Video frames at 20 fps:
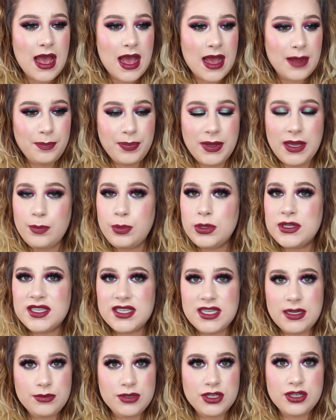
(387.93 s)
And people
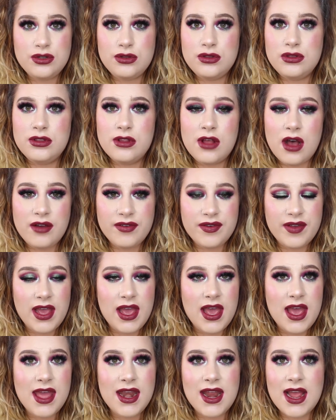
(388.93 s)
seemed to love
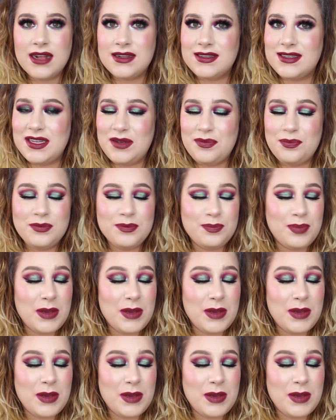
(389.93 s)
it, and see,